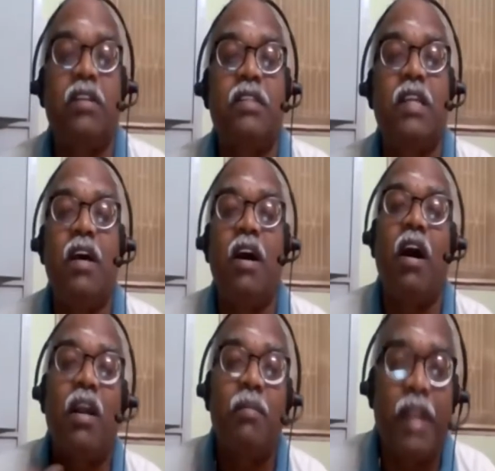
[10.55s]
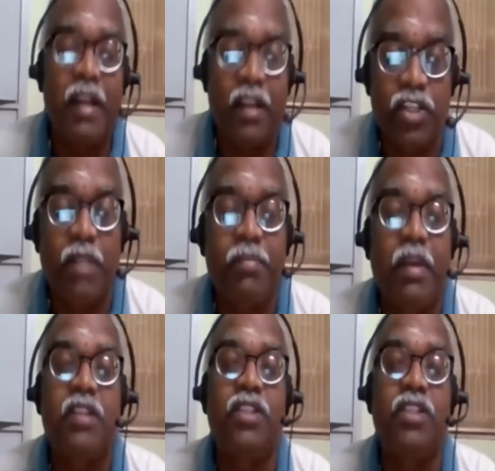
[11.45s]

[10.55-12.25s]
ones, her mentorship.